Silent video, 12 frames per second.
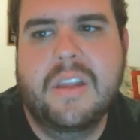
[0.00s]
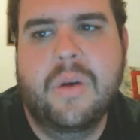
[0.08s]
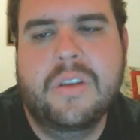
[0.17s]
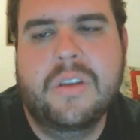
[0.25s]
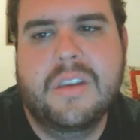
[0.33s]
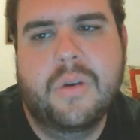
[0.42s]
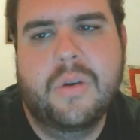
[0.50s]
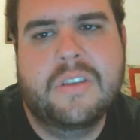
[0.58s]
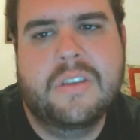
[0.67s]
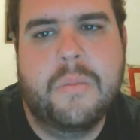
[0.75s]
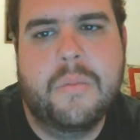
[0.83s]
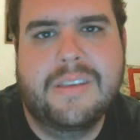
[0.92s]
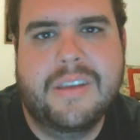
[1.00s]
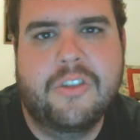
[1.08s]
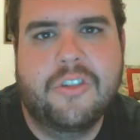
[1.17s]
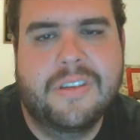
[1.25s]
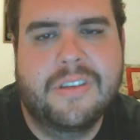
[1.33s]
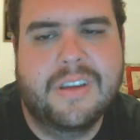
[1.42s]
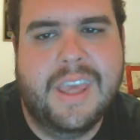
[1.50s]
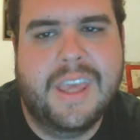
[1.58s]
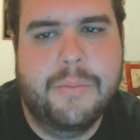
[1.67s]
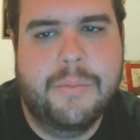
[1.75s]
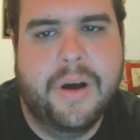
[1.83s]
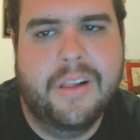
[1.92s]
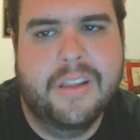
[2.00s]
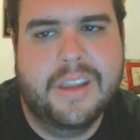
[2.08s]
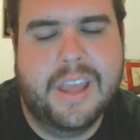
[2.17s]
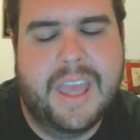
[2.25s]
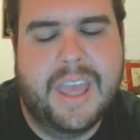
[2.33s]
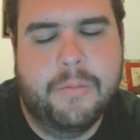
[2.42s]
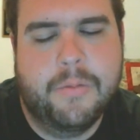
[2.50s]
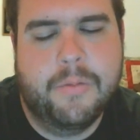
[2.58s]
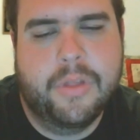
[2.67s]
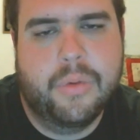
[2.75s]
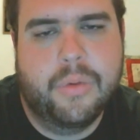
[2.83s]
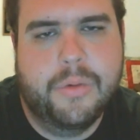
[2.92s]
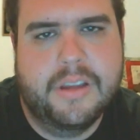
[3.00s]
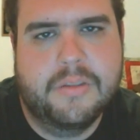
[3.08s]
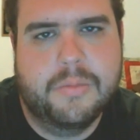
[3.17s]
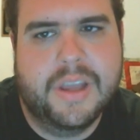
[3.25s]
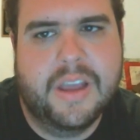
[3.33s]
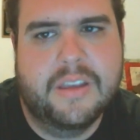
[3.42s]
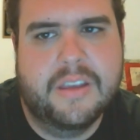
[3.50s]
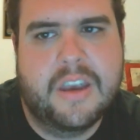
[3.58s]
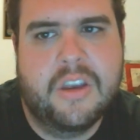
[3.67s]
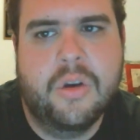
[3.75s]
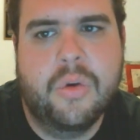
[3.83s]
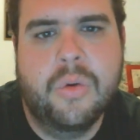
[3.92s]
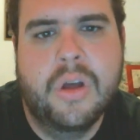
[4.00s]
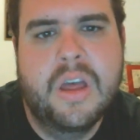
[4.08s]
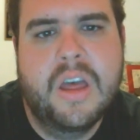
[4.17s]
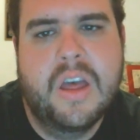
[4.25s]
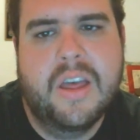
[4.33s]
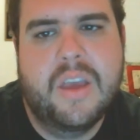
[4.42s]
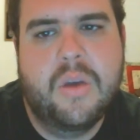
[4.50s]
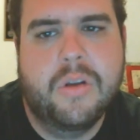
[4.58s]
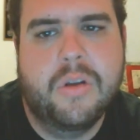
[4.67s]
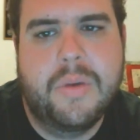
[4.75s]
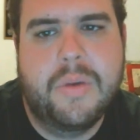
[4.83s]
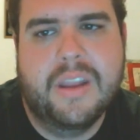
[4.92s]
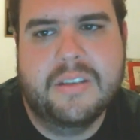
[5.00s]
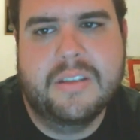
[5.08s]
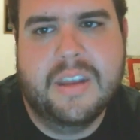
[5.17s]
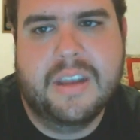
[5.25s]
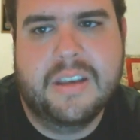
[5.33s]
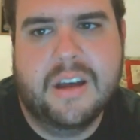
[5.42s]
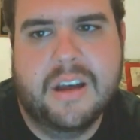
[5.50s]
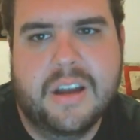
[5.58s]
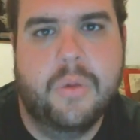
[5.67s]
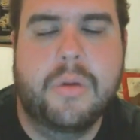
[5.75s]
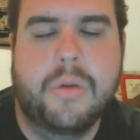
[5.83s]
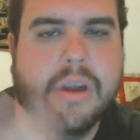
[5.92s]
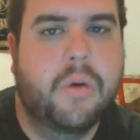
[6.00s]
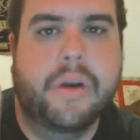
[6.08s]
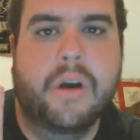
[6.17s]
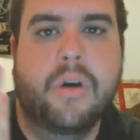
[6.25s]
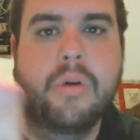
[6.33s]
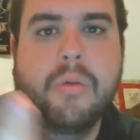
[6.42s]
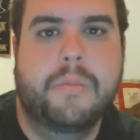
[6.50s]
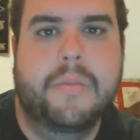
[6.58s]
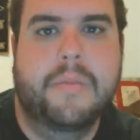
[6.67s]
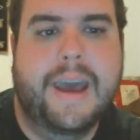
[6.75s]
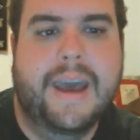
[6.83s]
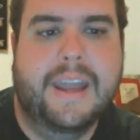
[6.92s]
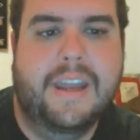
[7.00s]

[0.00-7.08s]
It was their best interest to keep Paul in the game for 3 weeks because they knew he would have been a sitting duck. He would have been going home had he.